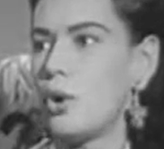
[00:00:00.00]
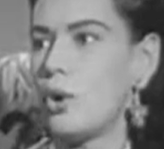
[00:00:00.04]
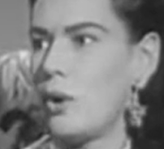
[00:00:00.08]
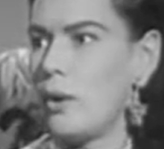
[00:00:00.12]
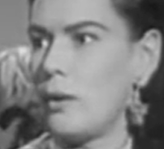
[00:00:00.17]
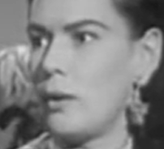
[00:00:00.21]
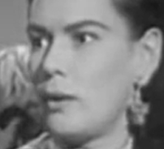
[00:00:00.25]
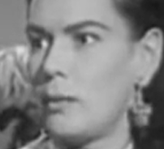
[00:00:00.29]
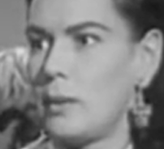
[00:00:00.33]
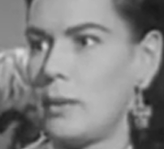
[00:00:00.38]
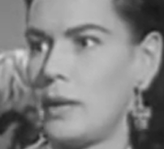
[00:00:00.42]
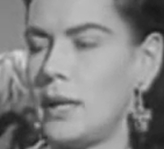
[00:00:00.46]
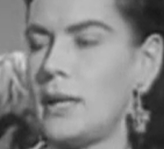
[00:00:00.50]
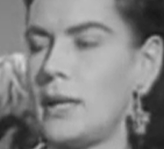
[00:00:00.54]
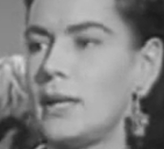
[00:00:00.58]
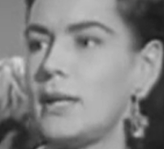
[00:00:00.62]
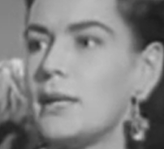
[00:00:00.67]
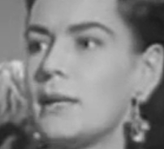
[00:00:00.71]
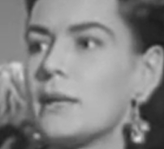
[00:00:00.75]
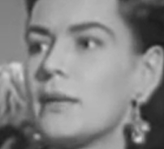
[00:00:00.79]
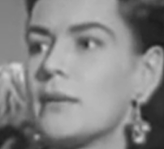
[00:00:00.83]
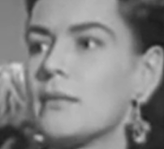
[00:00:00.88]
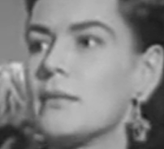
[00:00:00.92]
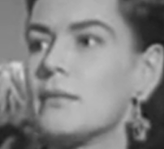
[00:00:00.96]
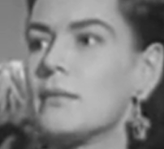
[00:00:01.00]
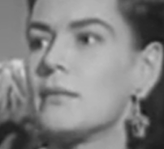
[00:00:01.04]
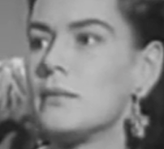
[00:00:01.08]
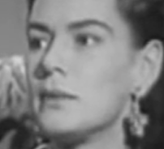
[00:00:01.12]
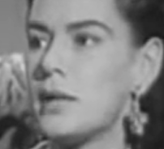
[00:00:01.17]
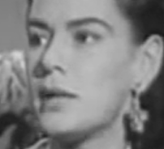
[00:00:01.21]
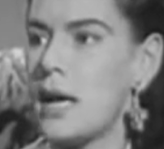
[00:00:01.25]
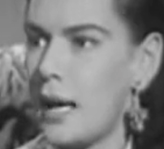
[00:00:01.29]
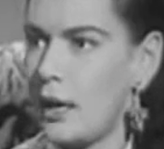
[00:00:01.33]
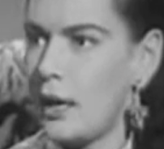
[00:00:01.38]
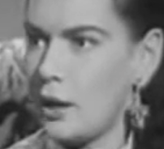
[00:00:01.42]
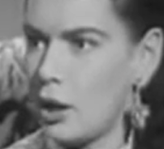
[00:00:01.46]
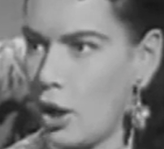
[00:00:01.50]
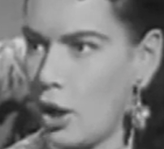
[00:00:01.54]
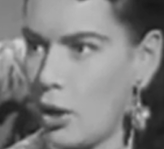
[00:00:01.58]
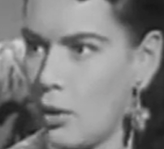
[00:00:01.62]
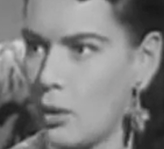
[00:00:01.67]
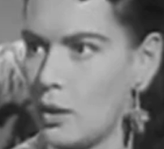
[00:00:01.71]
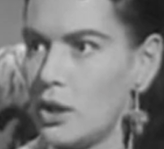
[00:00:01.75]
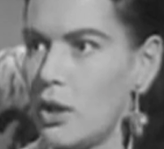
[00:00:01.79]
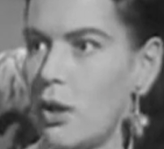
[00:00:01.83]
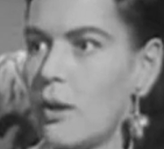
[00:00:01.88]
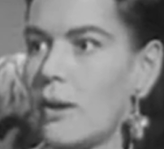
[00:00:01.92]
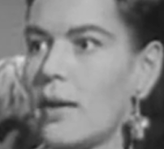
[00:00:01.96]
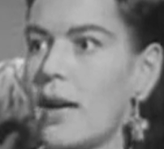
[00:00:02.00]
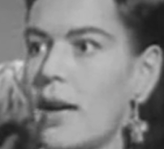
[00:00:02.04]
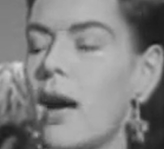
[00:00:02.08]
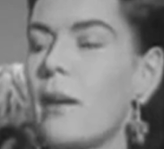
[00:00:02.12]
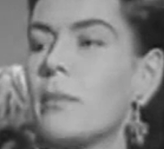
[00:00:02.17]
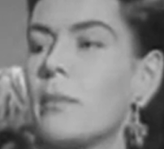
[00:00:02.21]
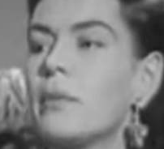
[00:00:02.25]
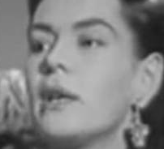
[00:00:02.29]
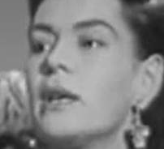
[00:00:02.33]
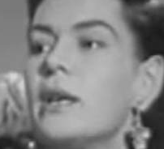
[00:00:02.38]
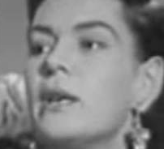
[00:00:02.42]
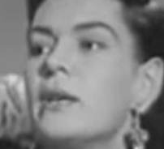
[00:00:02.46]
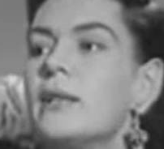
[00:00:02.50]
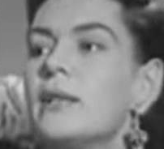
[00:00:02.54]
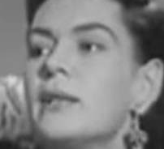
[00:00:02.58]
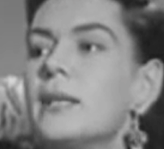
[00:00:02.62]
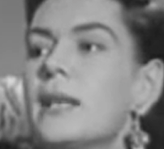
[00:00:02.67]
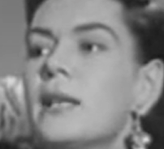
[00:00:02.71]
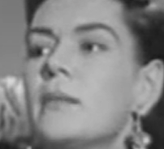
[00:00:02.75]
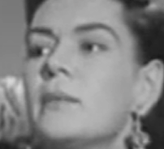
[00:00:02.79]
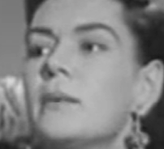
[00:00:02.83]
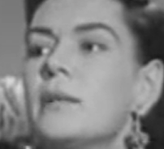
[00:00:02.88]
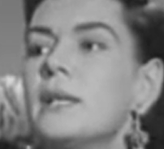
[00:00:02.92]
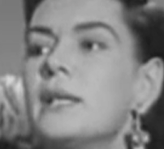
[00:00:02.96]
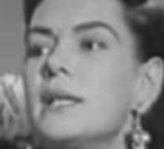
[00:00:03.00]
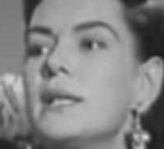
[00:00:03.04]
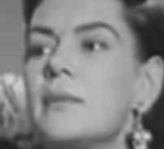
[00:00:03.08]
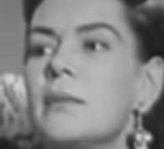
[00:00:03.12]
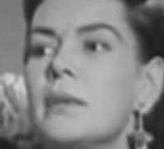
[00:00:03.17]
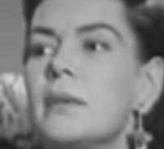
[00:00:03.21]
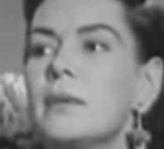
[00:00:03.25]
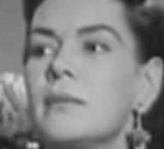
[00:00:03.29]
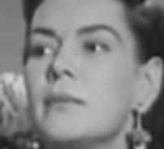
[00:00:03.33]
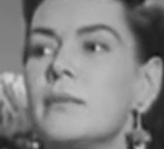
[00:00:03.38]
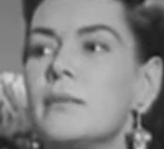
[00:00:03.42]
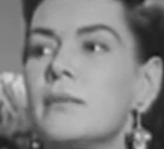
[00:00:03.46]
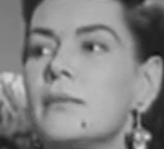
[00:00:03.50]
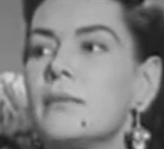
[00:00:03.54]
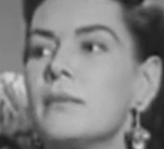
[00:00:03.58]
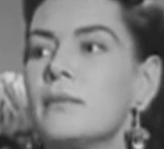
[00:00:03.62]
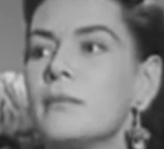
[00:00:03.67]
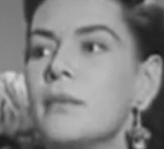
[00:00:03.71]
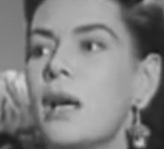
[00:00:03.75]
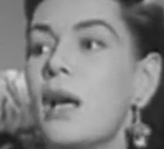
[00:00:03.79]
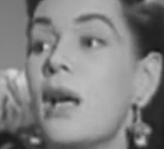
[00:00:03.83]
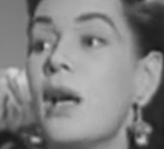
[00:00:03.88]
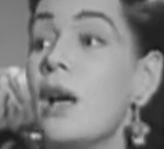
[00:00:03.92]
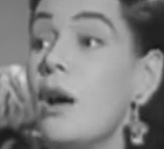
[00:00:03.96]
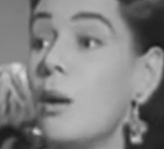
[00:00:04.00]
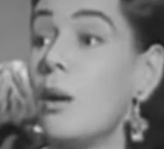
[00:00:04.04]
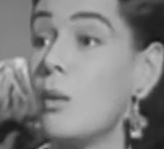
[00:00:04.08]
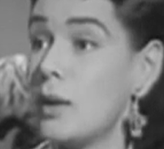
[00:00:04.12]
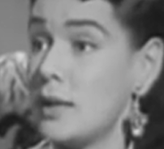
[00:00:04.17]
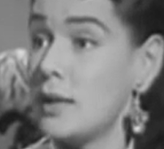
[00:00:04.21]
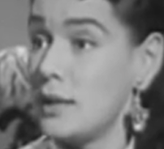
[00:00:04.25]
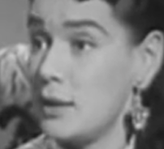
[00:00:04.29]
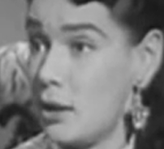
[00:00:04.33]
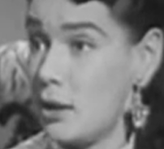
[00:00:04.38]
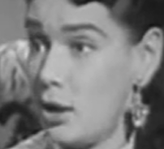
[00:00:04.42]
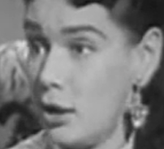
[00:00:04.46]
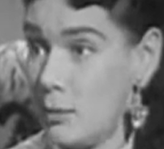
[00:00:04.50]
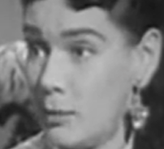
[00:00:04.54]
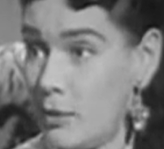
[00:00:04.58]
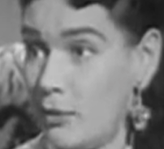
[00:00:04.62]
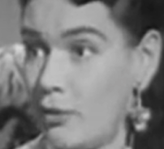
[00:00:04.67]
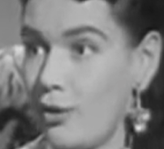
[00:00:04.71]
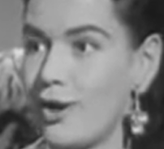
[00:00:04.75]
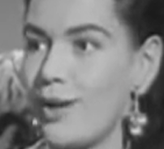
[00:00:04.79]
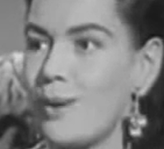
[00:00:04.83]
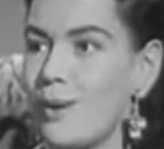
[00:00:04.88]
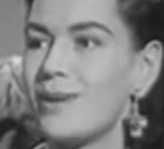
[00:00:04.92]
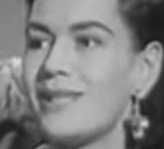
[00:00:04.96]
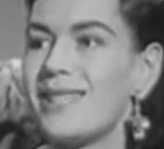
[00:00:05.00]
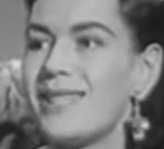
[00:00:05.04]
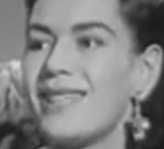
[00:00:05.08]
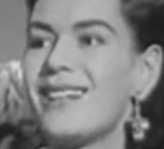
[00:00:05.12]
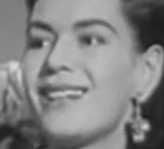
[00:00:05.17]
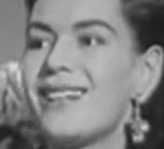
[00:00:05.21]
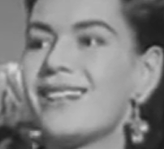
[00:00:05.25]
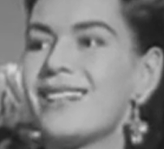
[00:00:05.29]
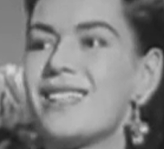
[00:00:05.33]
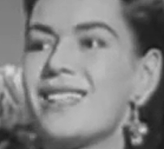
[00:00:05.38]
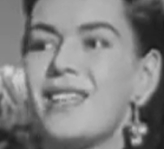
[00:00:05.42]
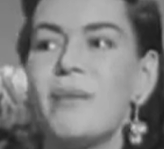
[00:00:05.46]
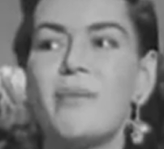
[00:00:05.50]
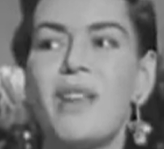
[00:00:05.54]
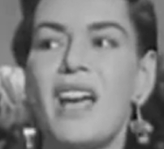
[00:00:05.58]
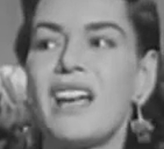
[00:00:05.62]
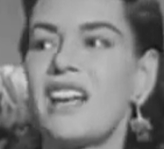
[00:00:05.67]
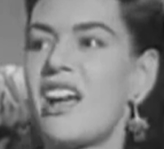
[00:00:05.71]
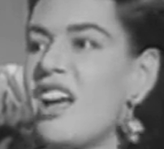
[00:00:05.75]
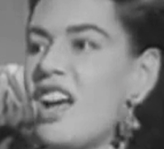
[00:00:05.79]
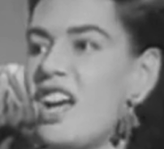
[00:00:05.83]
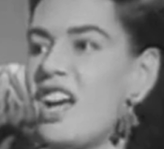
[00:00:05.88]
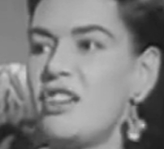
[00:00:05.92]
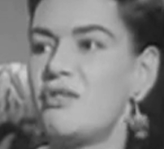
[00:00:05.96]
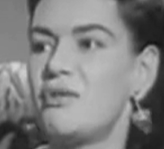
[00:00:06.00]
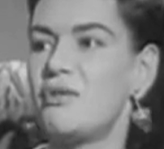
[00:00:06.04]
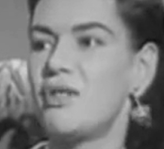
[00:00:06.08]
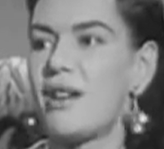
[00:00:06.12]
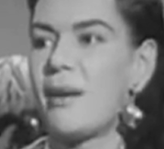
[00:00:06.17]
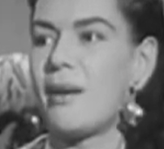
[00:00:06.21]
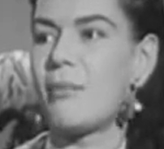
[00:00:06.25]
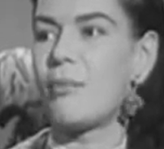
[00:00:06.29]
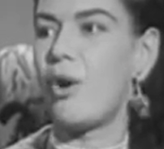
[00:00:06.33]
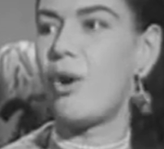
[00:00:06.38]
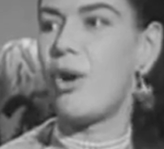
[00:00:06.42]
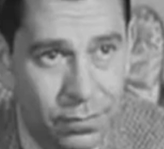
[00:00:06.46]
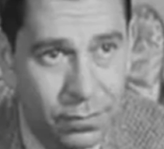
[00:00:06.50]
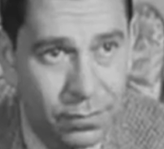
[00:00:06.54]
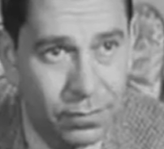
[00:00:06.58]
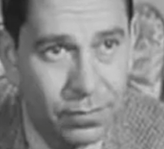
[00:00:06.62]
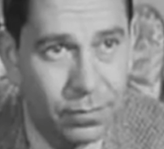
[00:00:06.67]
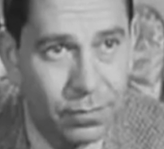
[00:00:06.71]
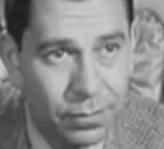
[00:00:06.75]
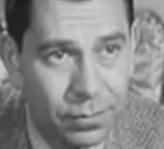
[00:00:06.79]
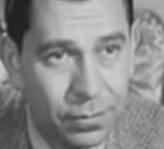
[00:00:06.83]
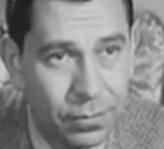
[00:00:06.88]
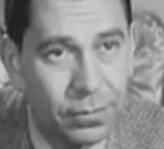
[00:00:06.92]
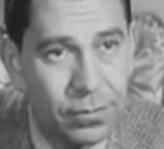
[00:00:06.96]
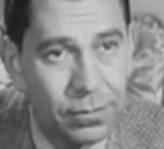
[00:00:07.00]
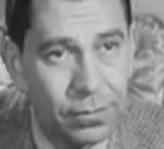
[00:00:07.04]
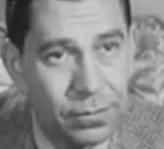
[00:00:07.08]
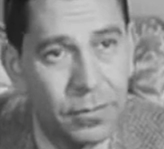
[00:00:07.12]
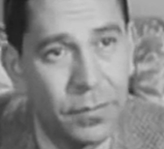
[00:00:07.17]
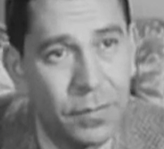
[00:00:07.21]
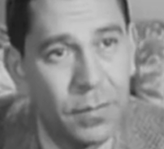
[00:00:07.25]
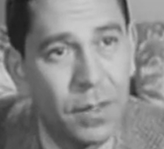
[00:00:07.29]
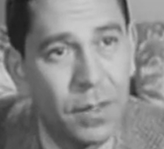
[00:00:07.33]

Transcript: Called the police. Dialed O and told the operator to send a policeman. Wasn't long before they was here. Seemed like a hundred of 'em all over the place.